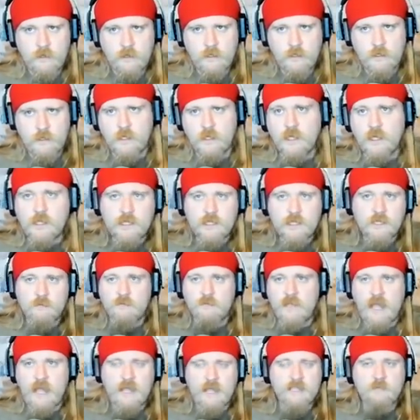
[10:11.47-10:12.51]
to get
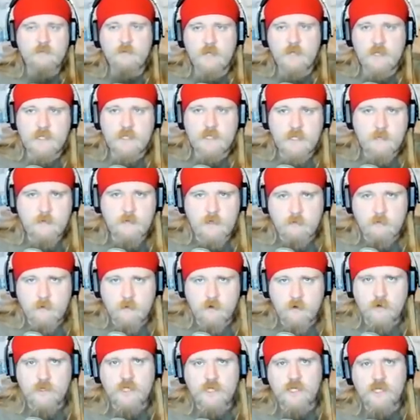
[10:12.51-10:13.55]
some last minute DP
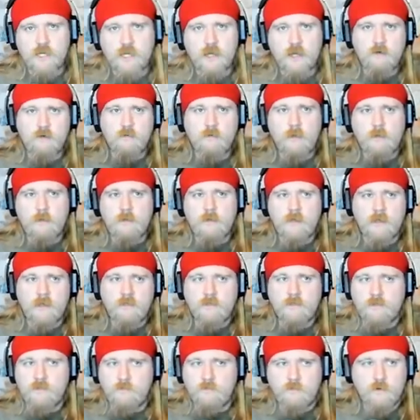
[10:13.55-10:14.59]
merch. Maybe
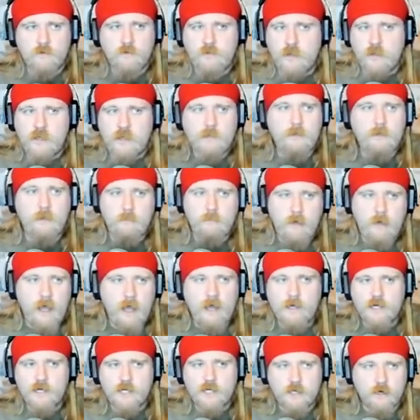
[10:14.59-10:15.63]
they were thinking about
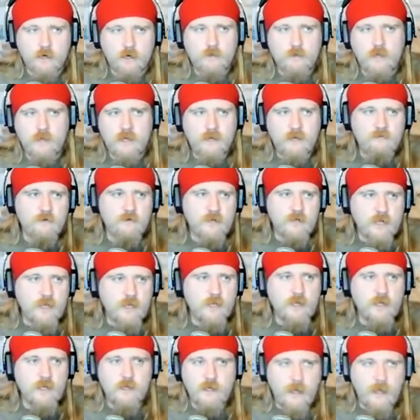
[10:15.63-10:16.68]
buying a shirt and they never
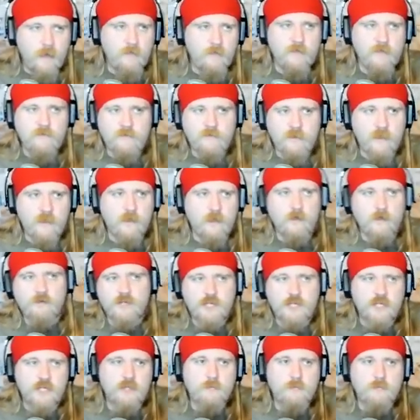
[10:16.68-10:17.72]
did. And now they feel like, oh
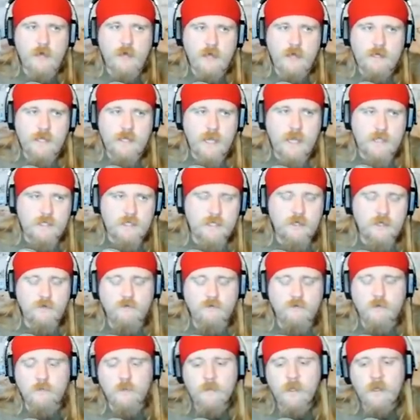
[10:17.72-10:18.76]
shit, the podcast is
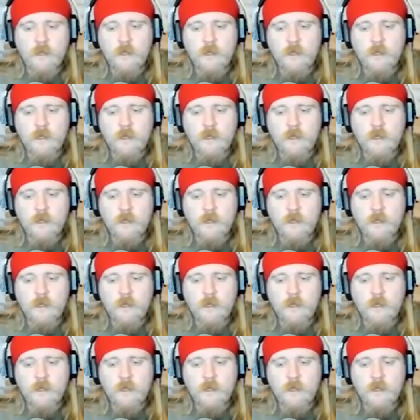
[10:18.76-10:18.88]
over.